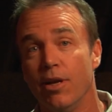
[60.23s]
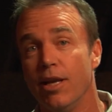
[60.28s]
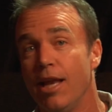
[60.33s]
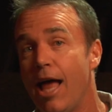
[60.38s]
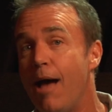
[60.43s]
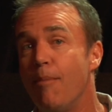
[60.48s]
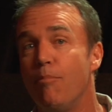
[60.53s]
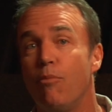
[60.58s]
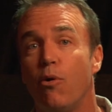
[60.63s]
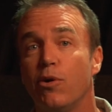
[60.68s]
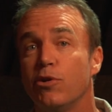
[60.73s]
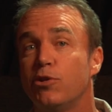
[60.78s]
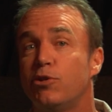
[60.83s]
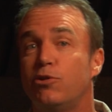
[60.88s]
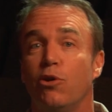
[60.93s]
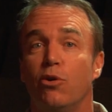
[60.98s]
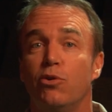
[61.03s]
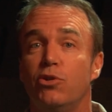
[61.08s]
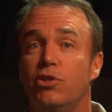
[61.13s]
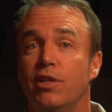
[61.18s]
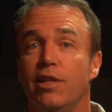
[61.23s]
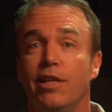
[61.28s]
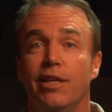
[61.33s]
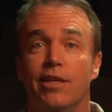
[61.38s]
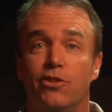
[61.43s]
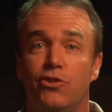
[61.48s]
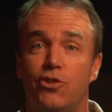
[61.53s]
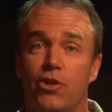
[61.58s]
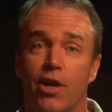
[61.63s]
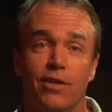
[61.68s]
a lot more socially
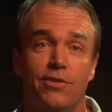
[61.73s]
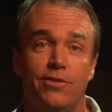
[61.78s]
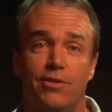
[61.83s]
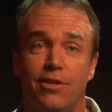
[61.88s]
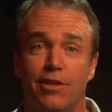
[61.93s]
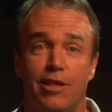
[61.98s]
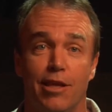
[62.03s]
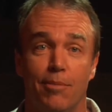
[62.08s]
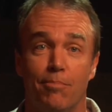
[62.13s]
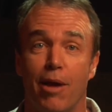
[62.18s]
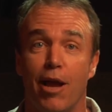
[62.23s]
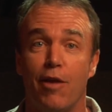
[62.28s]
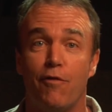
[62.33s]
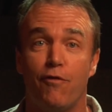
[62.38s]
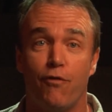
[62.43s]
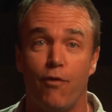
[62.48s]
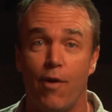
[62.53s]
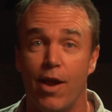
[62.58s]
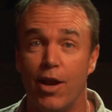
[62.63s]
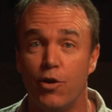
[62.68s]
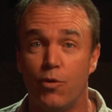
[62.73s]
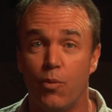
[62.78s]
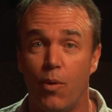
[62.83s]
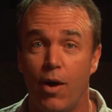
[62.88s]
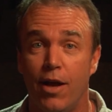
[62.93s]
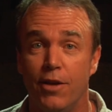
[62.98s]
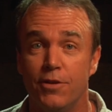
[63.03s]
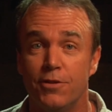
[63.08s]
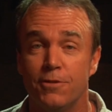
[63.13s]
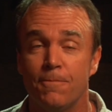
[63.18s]
adjusted than my friend
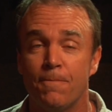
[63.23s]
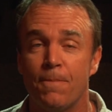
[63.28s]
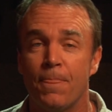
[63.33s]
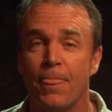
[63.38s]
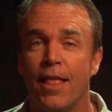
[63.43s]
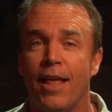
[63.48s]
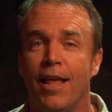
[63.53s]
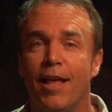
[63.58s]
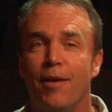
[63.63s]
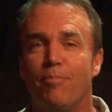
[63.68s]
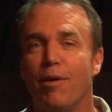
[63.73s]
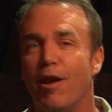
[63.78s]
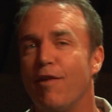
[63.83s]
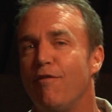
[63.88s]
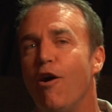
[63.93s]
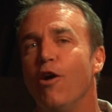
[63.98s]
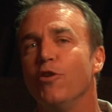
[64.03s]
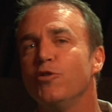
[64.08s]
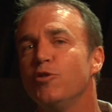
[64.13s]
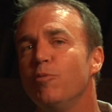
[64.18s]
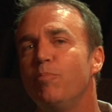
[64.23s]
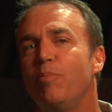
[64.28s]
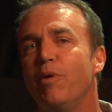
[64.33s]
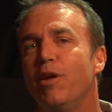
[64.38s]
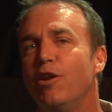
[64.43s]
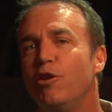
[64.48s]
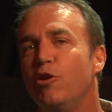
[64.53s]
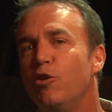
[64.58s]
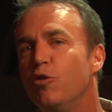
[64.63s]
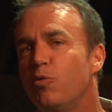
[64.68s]
was. But I've also
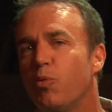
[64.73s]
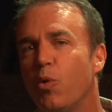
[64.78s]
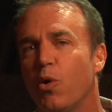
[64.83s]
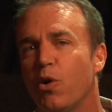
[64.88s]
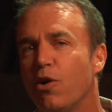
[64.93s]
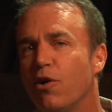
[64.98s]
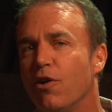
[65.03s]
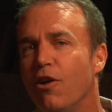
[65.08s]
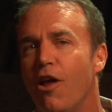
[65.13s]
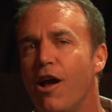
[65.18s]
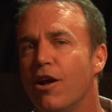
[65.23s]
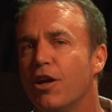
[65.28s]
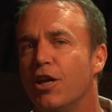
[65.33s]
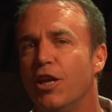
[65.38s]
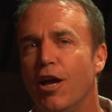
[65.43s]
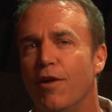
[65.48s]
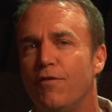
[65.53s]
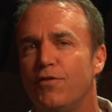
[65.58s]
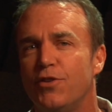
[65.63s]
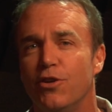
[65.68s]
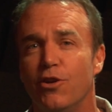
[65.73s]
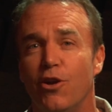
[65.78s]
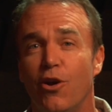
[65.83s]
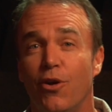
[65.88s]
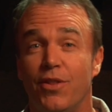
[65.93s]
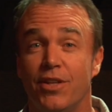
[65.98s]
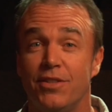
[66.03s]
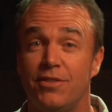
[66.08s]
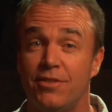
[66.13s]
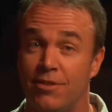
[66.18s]
been a youth worker long enough to
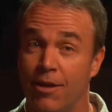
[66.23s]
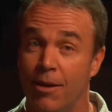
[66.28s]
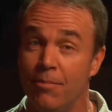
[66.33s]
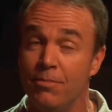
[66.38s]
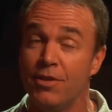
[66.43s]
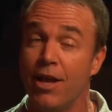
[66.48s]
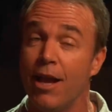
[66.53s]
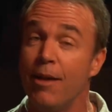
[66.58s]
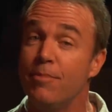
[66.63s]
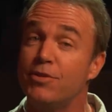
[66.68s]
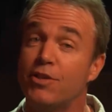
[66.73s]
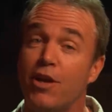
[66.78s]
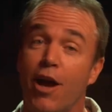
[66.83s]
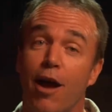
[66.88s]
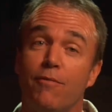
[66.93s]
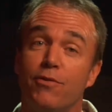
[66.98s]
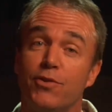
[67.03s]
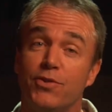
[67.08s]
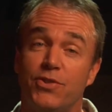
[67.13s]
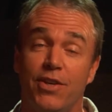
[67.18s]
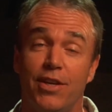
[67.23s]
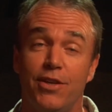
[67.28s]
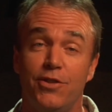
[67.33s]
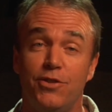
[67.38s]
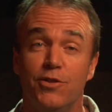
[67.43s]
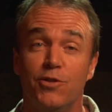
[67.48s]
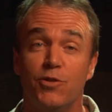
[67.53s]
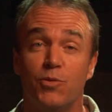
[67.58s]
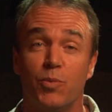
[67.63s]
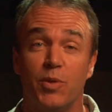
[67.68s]
know that sometimes
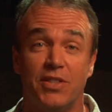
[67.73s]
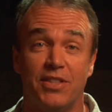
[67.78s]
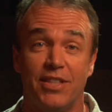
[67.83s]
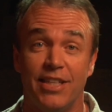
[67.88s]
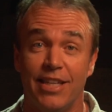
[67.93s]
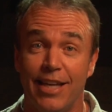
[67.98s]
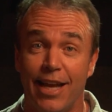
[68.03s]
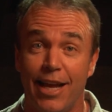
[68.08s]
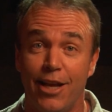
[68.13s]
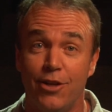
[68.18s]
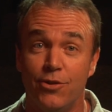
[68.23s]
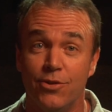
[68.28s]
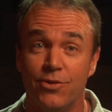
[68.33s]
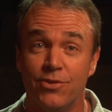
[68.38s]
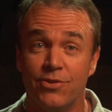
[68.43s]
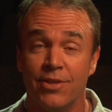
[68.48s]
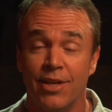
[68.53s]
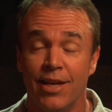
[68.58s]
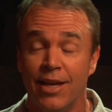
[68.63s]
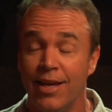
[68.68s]
conversations with teenagers